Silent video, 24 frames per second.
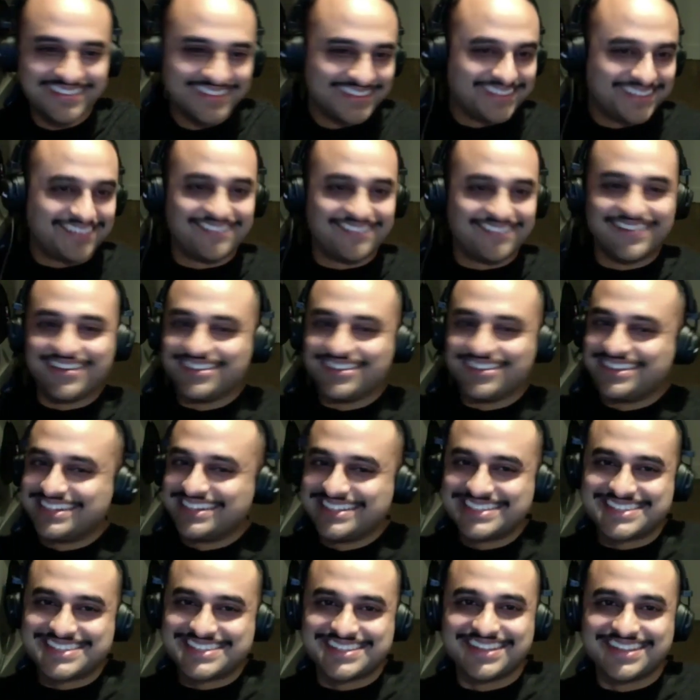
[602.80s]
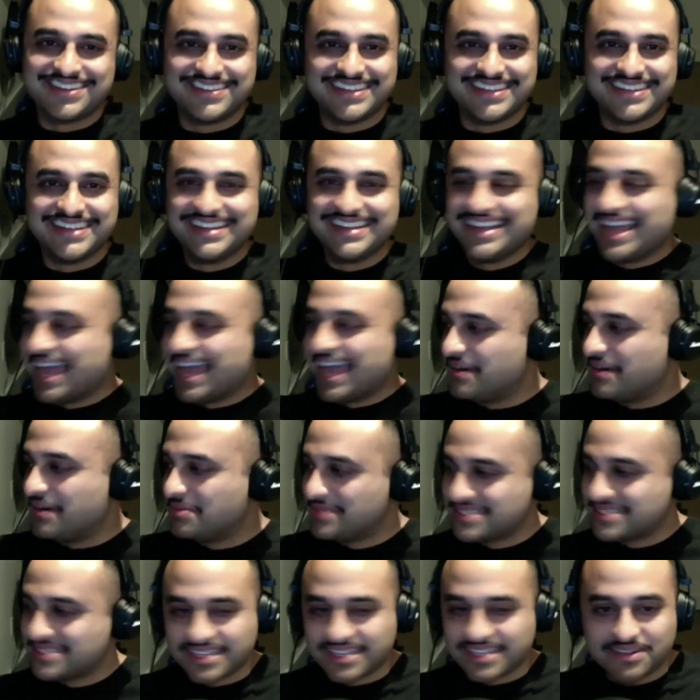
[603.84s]
rolling in slowly. And
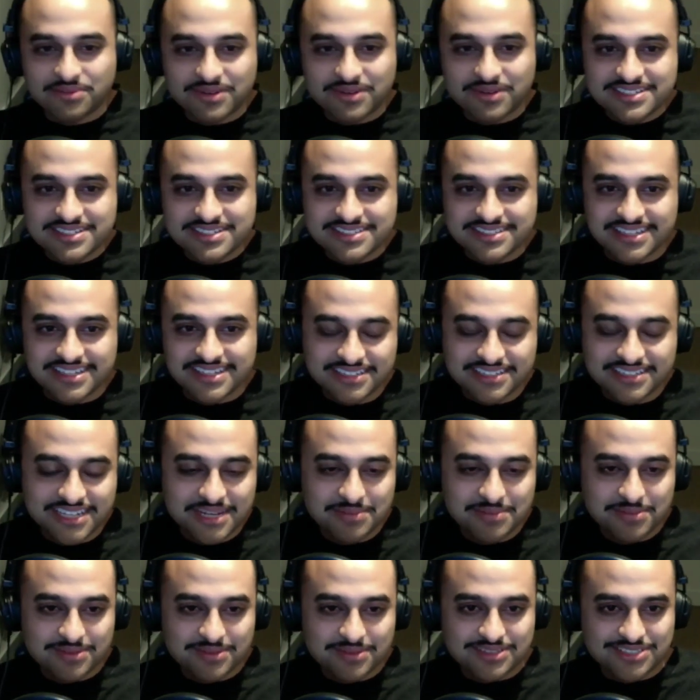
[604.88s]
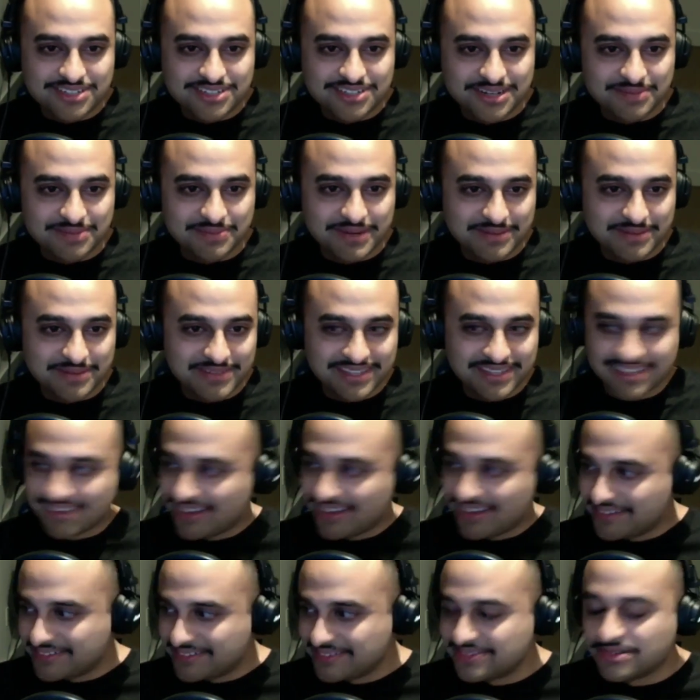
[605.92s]
everybody's like, "Where's the Incapable Trump?" And I'm like, "Yo, I
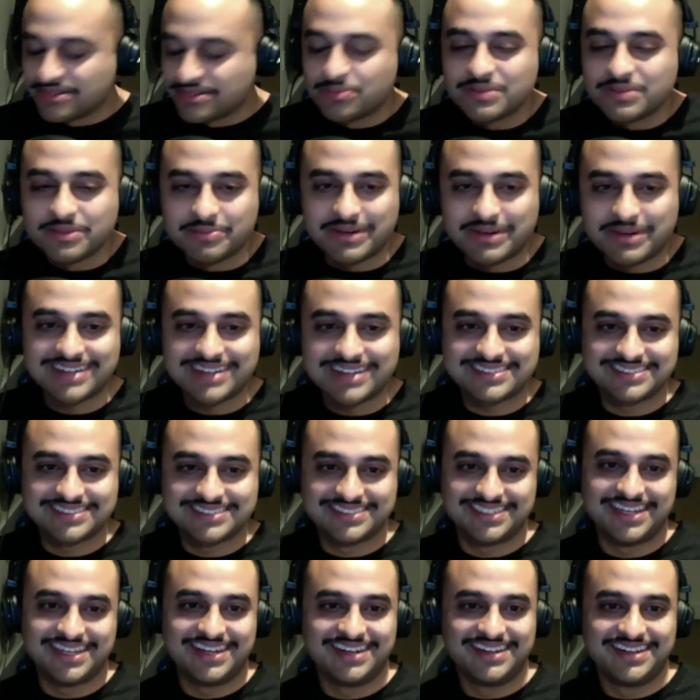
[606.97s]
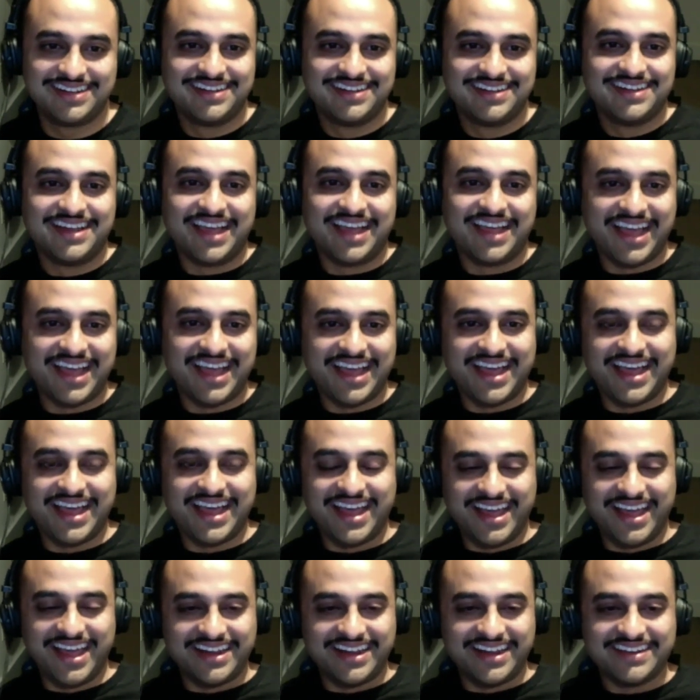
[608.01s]
haven't even opened the boxes yet."
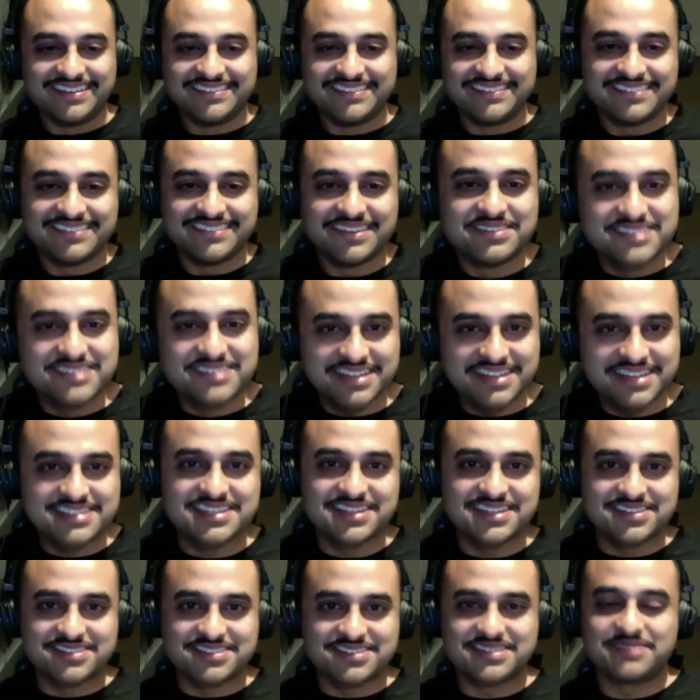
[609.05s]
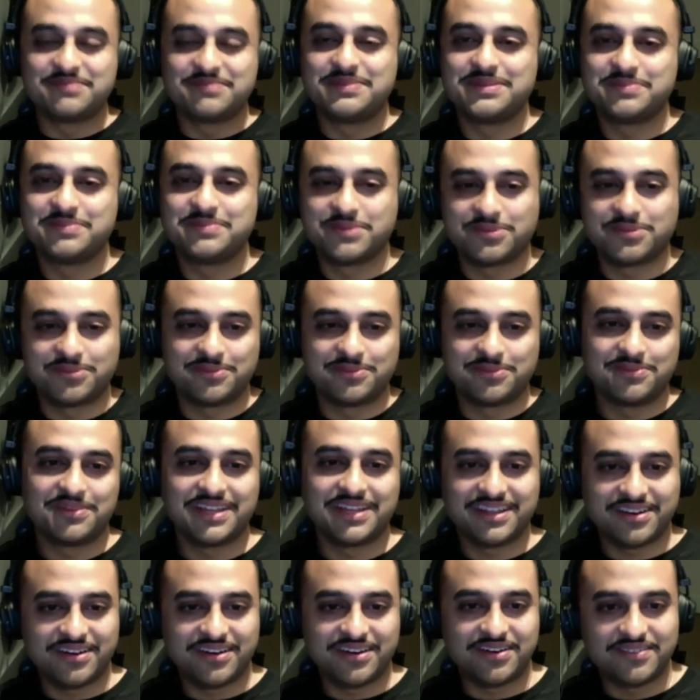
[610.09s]
And there's like 6 or 7 people like
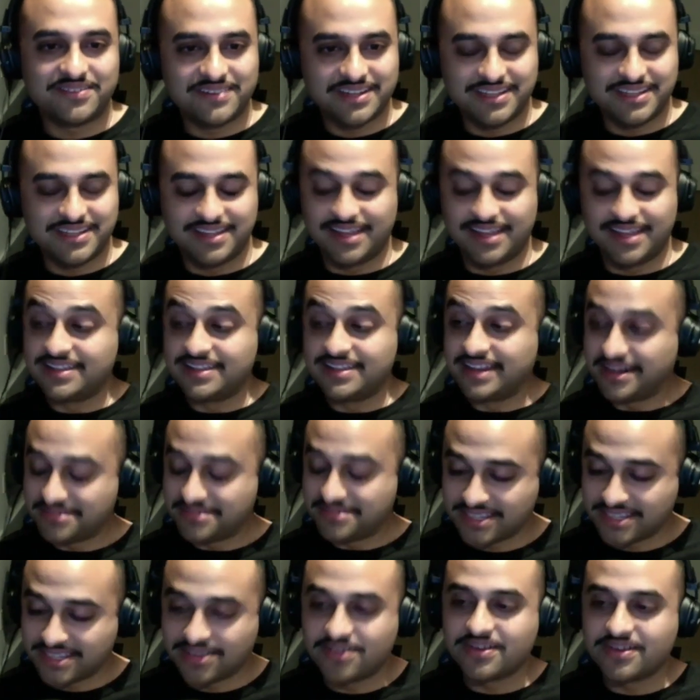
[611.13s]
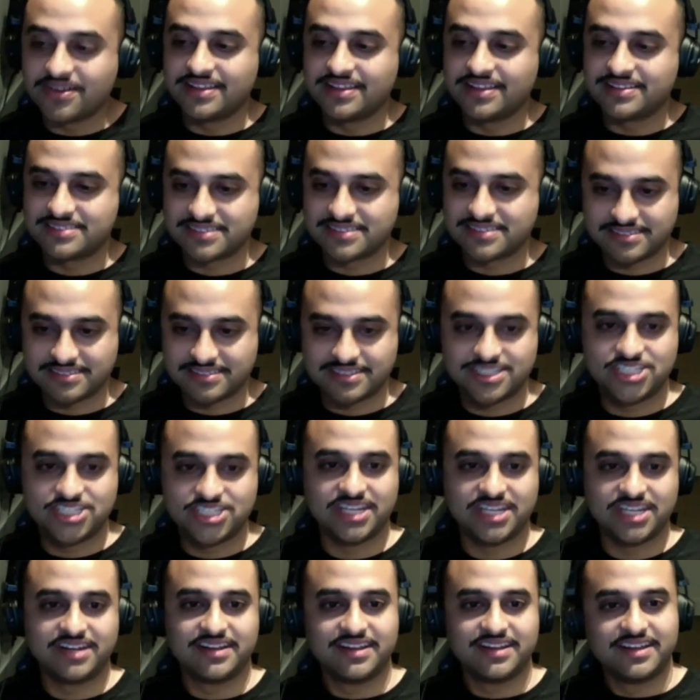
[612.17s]
already. And then I was like, "Okay, this is legit."
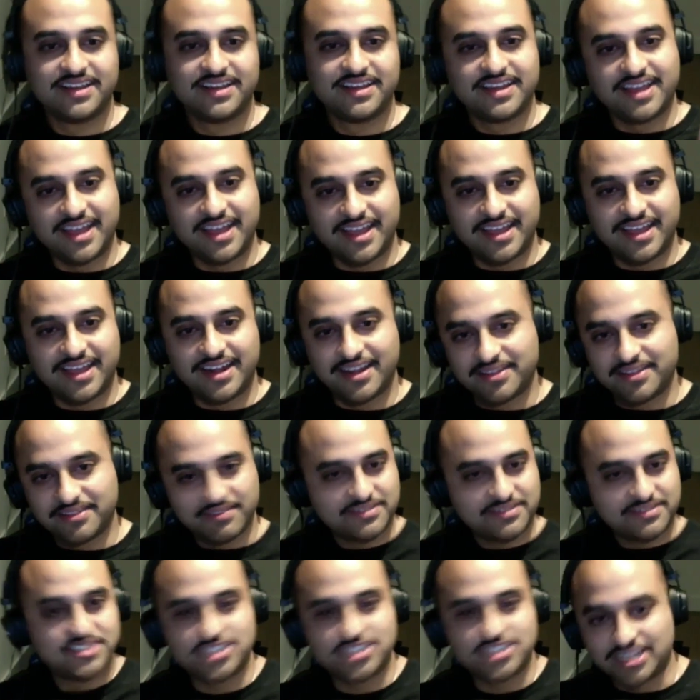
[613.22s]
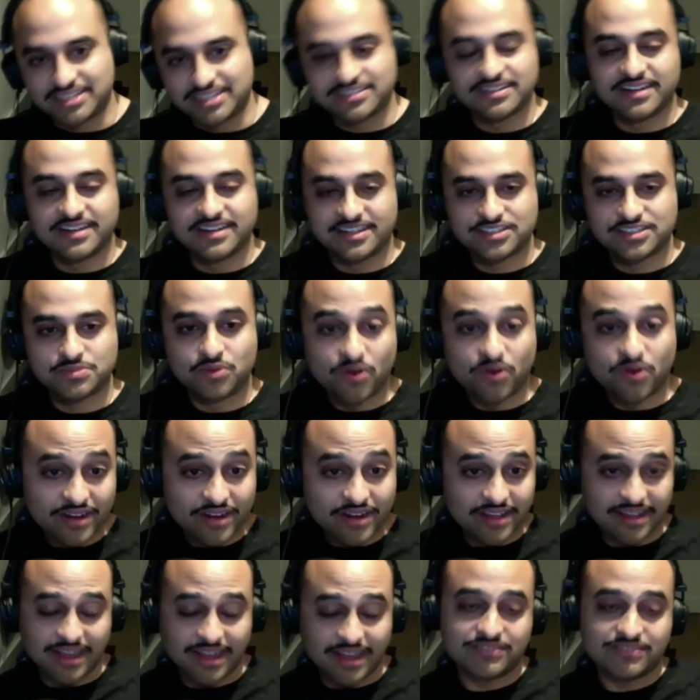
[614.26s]
Mm-hmm. And I checked the next morning
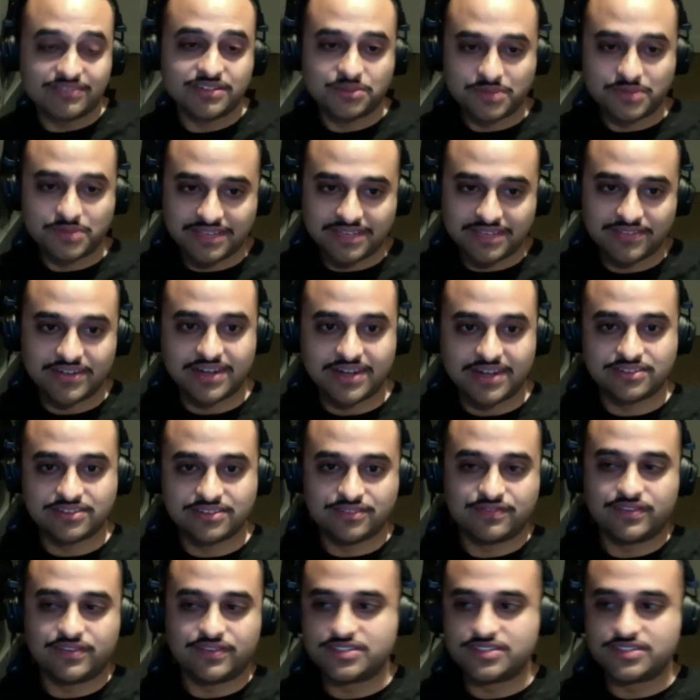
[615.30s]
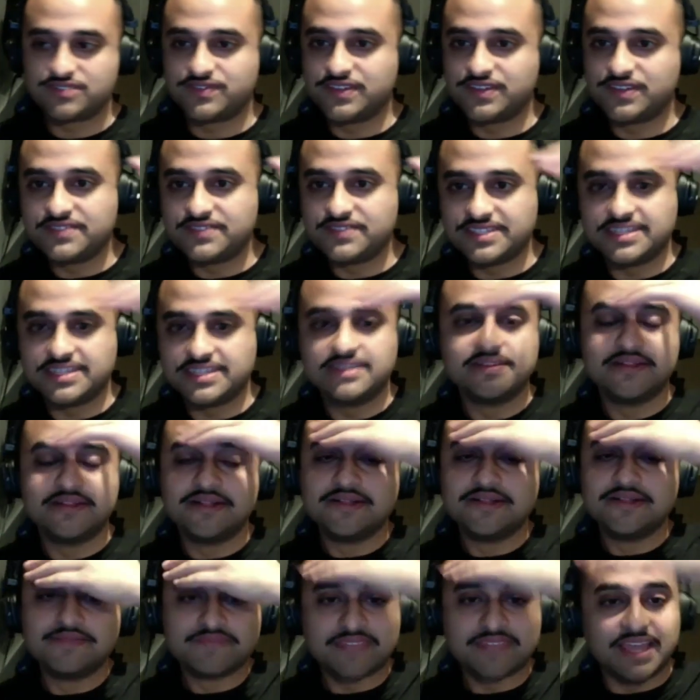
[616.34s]
after we given out the first 50,
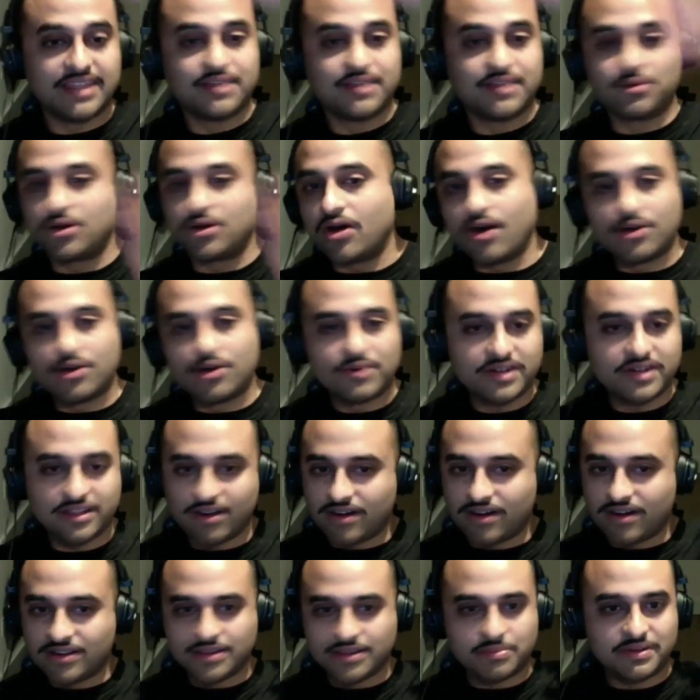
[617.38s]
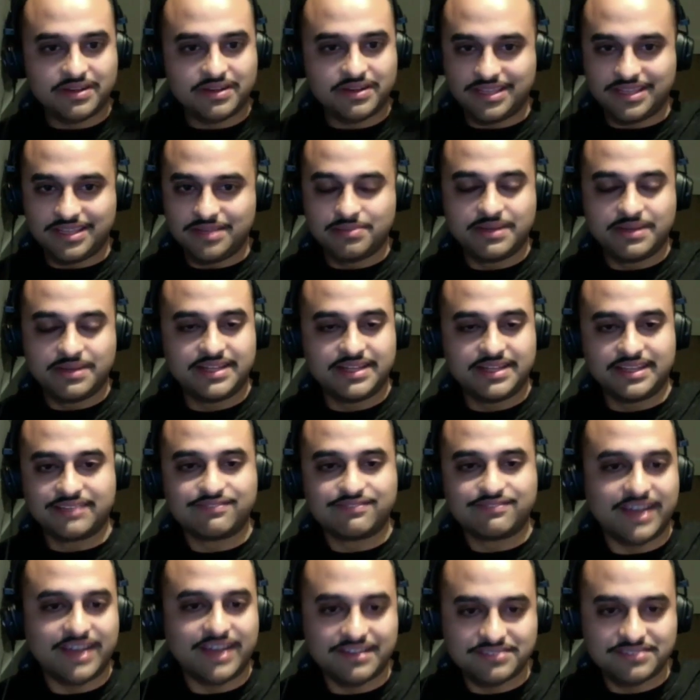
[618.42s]
and they were already all up on eBay, like
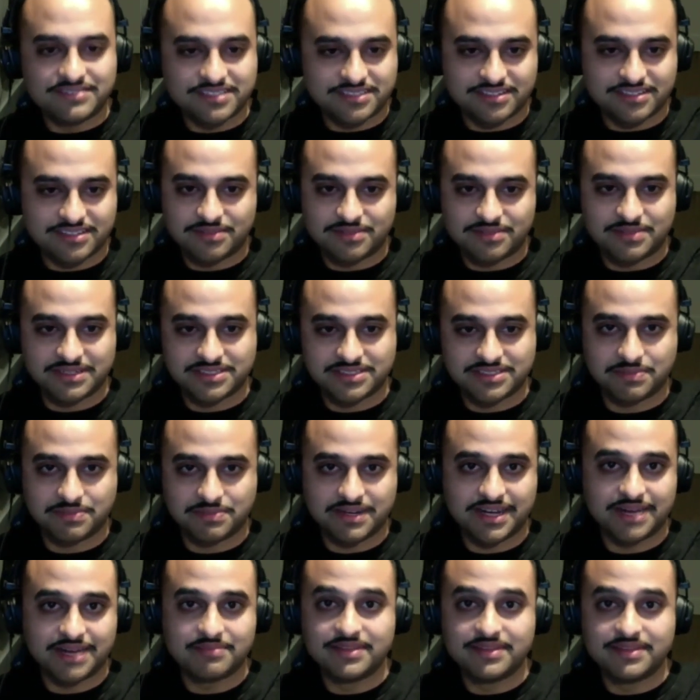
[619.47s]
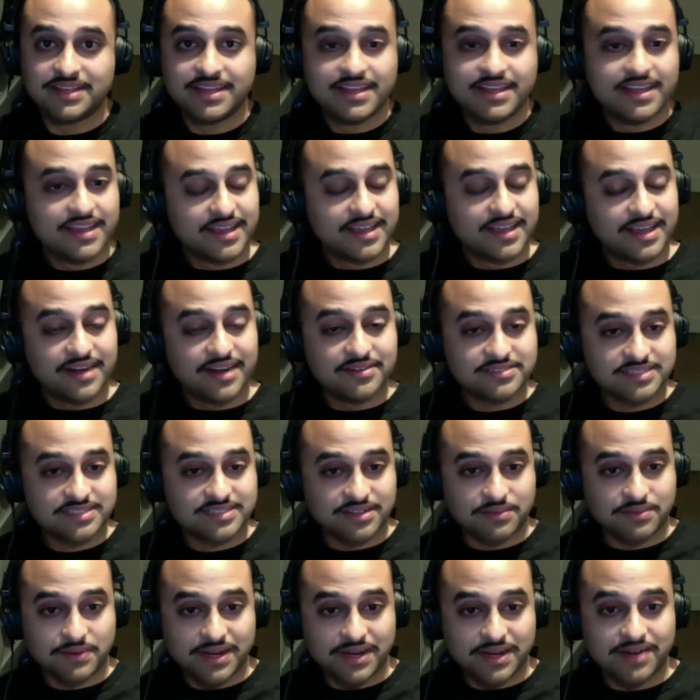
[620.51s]
$500-$600 a pop. And I was like,
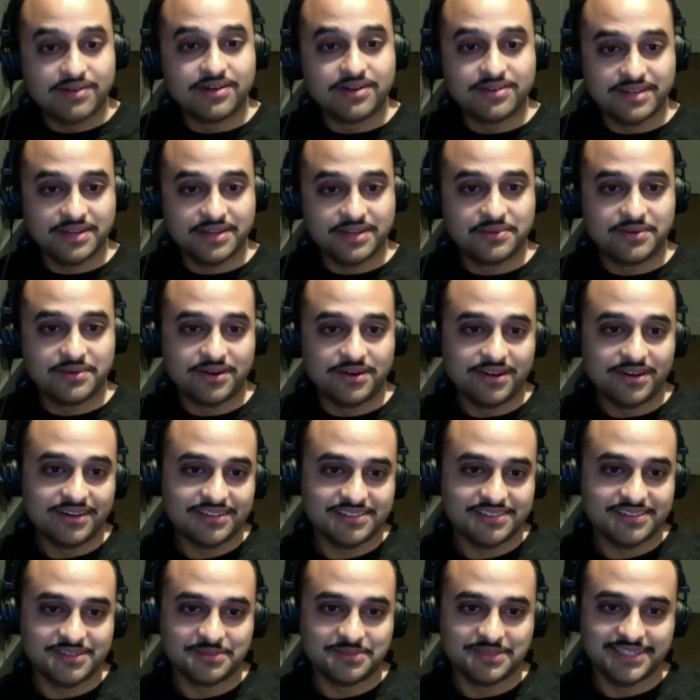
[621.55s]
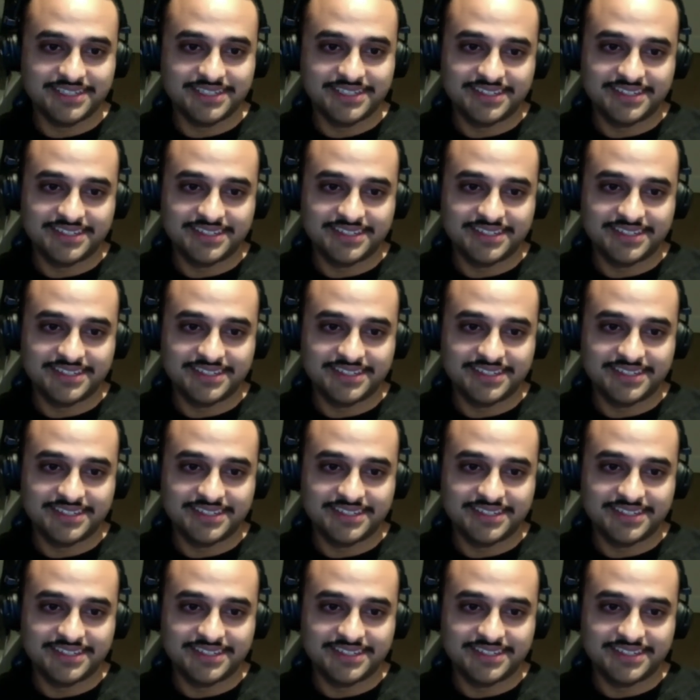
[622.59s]
"Wow, okay, we're onto something."